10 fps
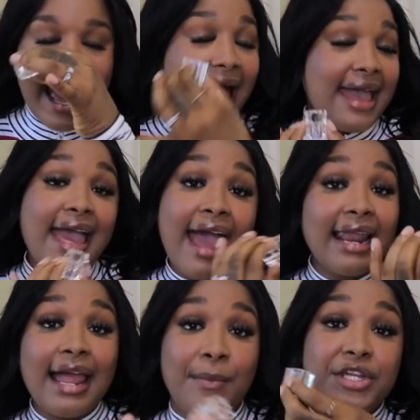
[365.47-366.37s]
I
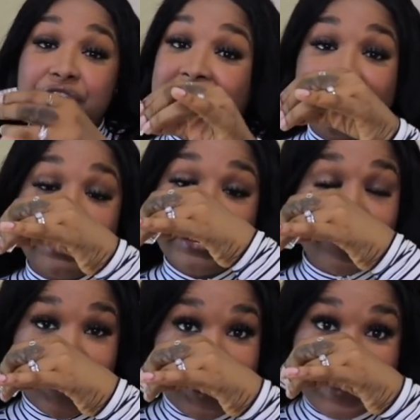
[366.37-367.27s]
like mature scents,
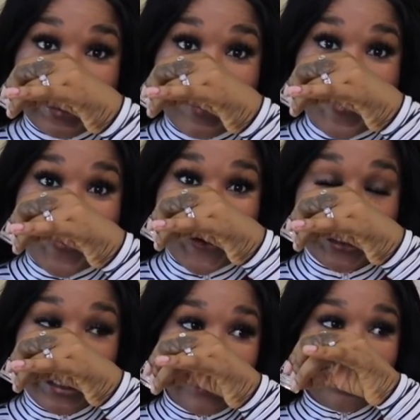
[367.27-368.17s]
so it don't bother me,
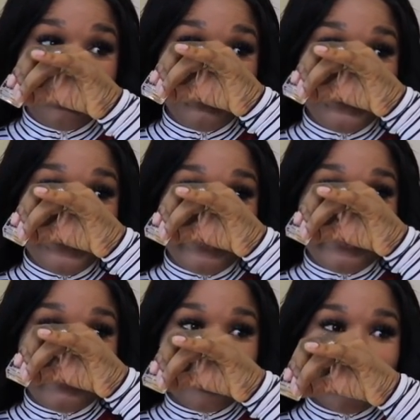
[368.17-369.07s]
but
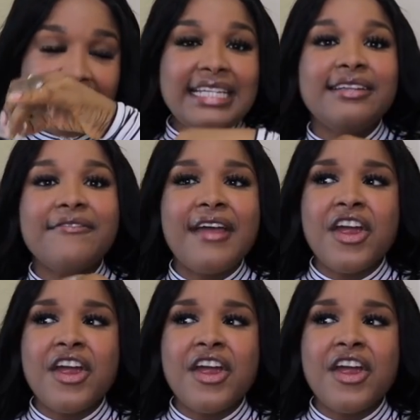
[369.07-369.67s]
it's not